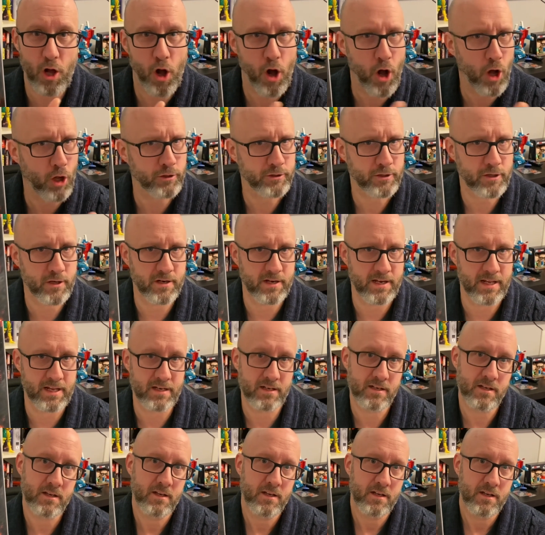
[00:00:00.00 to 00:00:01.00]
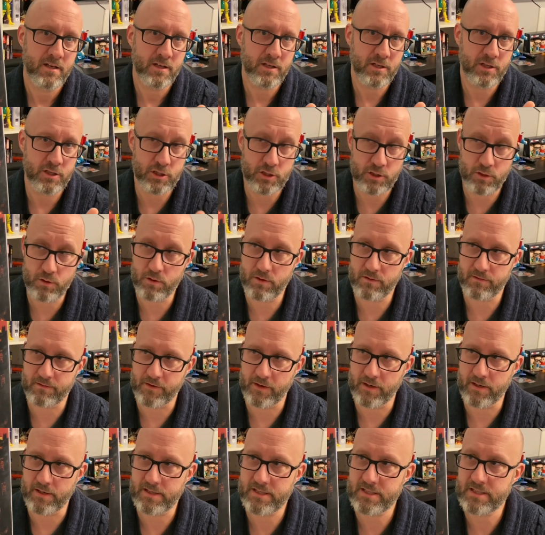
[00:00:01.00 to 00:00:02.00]
alternate
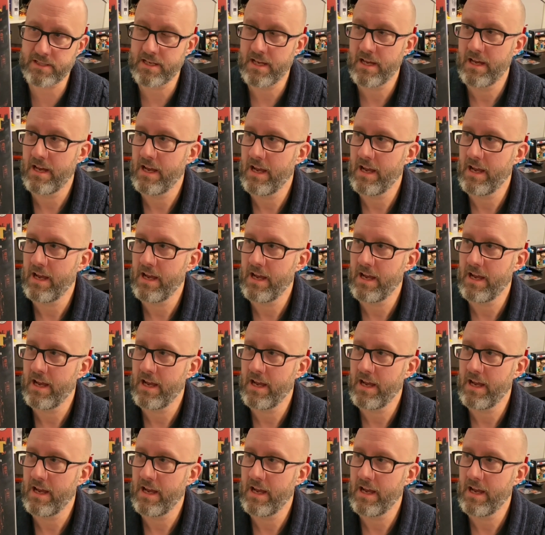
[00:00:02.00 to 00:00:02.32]
universe.